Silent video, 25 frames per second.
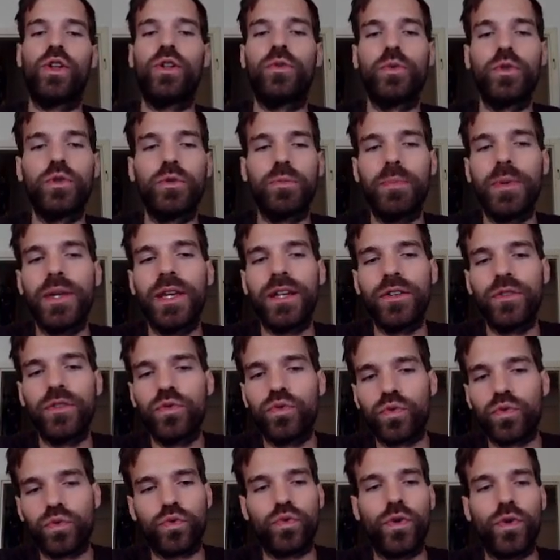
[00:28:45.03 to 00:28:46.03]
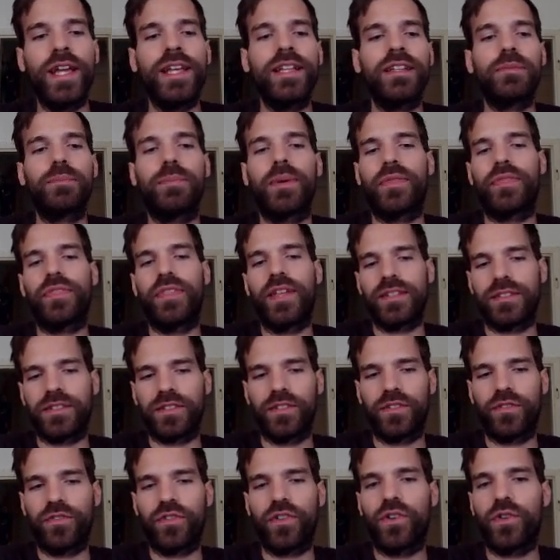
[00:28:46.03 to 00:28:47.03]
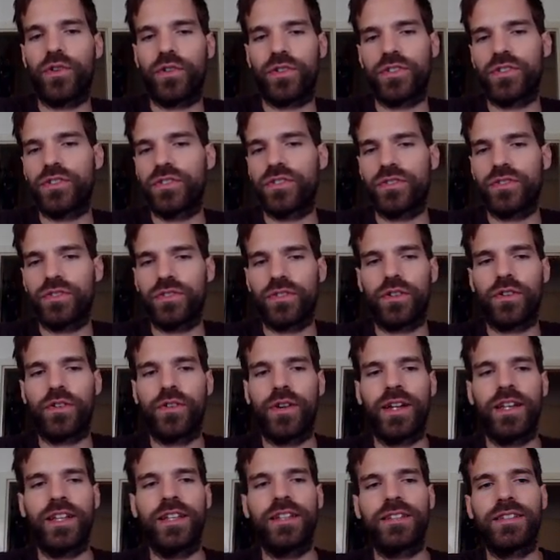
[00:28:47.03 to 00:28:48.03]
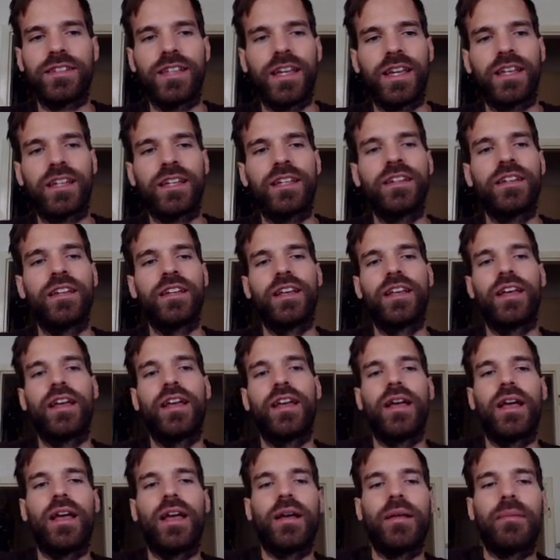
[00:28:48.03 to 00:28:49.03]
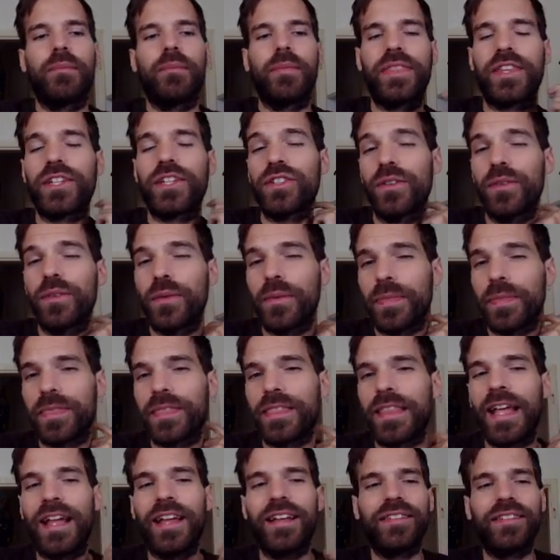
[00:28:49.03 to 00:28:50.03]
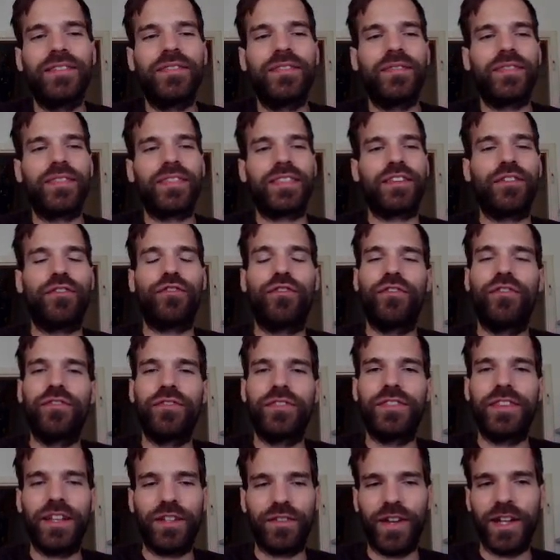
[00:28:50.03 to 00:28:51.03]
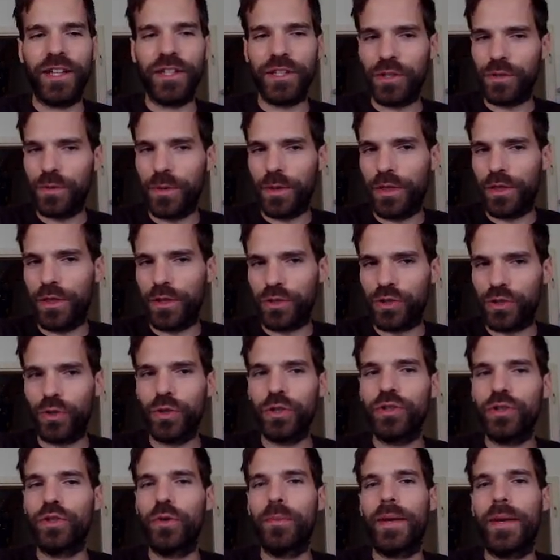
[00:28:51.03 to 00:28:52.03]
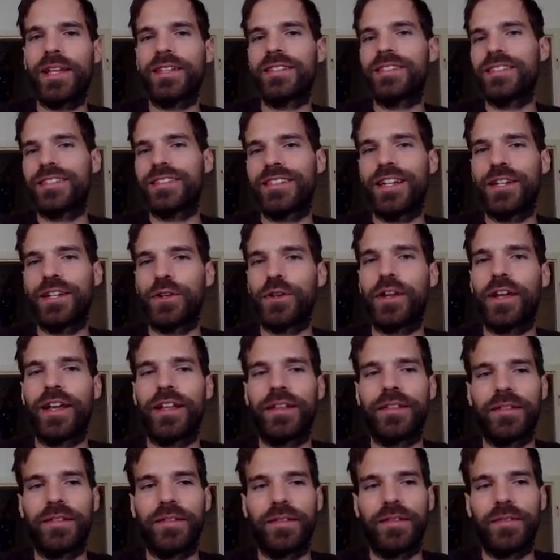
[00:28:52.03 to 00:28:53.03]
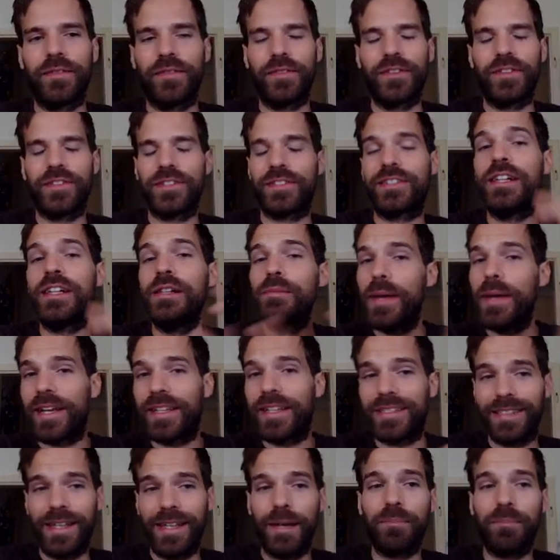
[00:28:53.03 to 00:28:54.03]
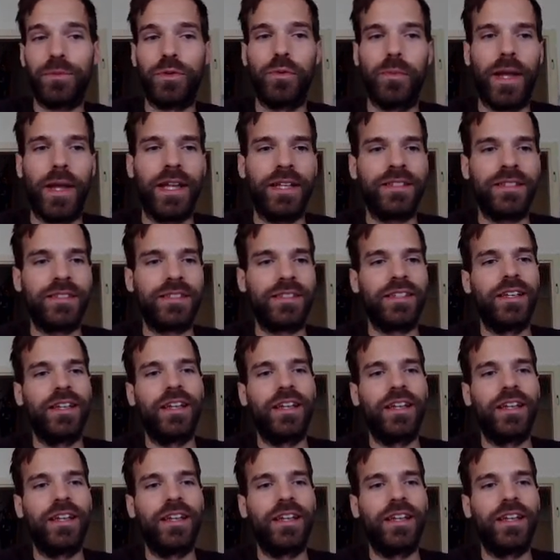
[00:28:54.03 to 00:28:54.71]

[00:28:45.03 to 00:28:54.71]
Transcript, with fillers: would be great, but that's of course already taken. The, the, the, the advantage with the short domains is that you can still make subdomains